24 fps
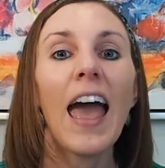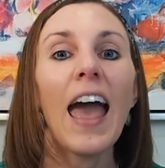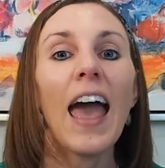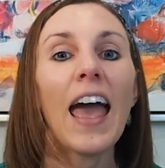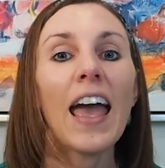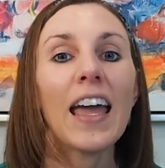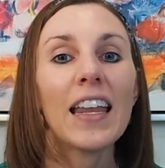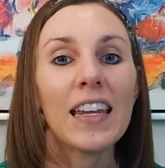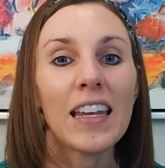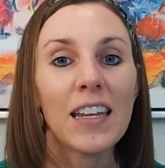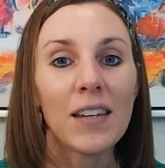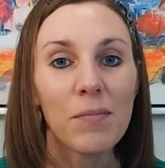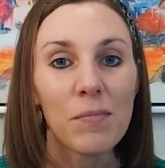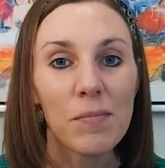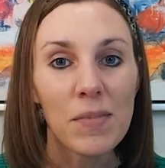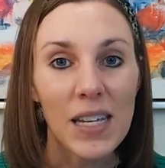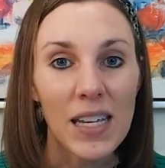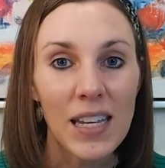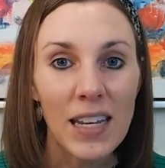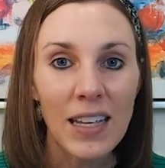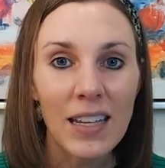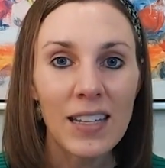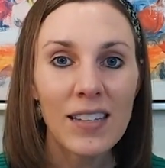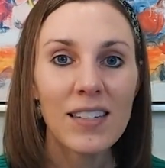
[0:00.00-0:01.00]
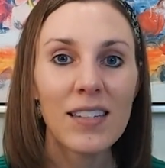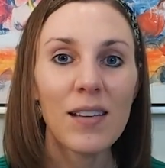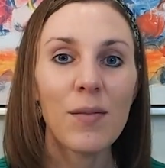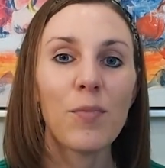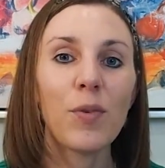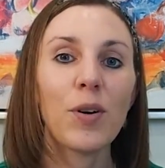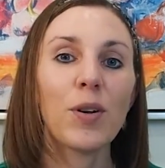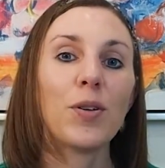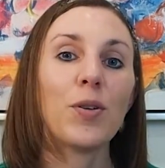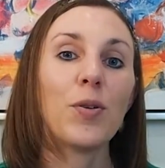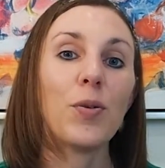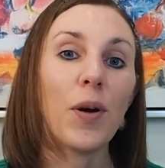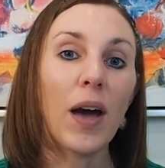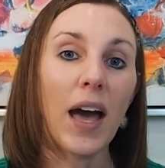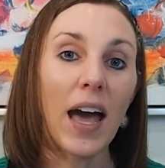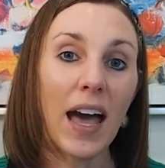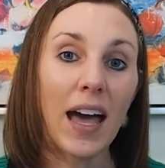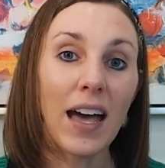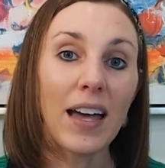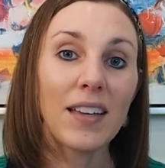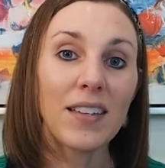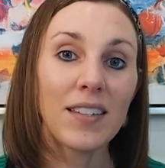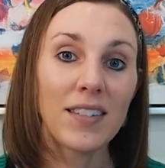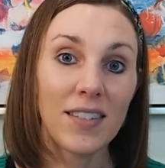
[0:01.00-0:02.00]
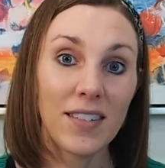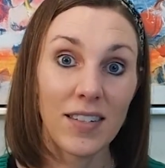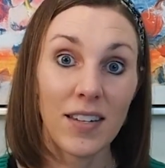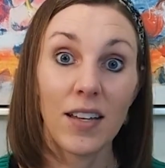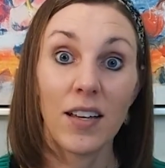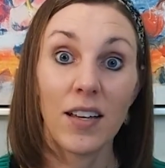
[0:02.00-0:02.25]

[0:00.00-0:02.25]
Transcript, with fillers: And in meeting someone who has